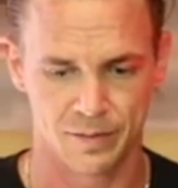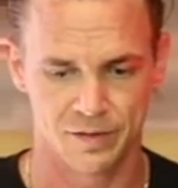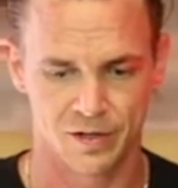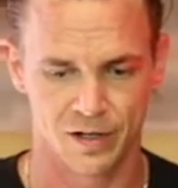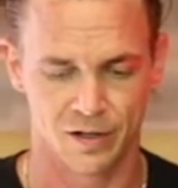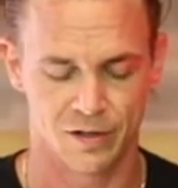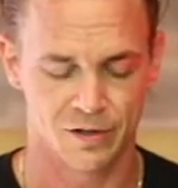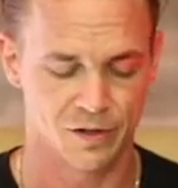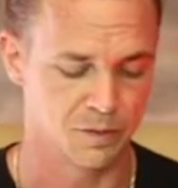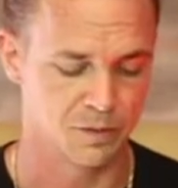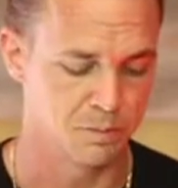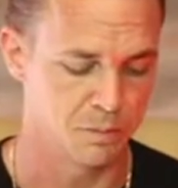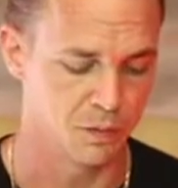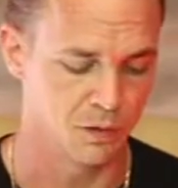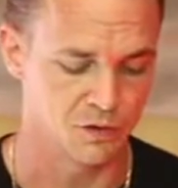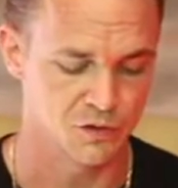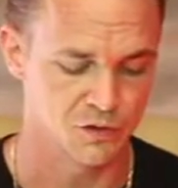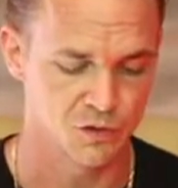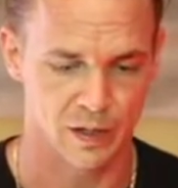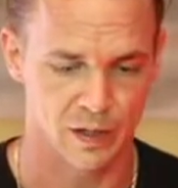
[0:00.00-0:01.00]
is going to turn
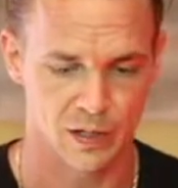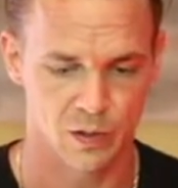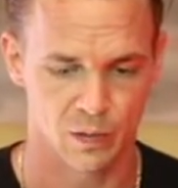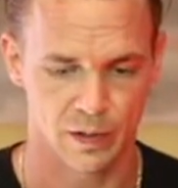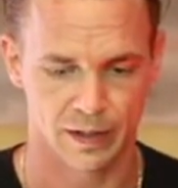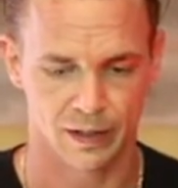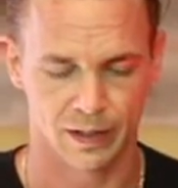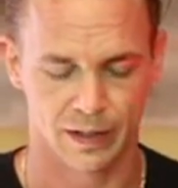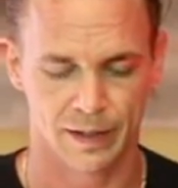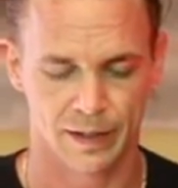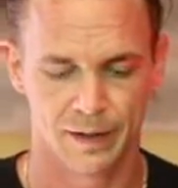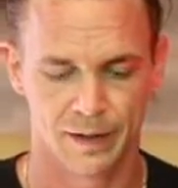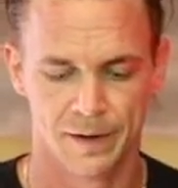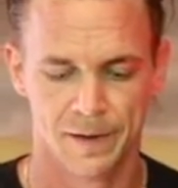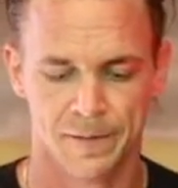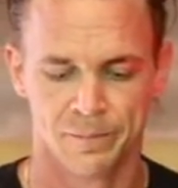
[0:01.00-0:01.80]
bullish quite quickly.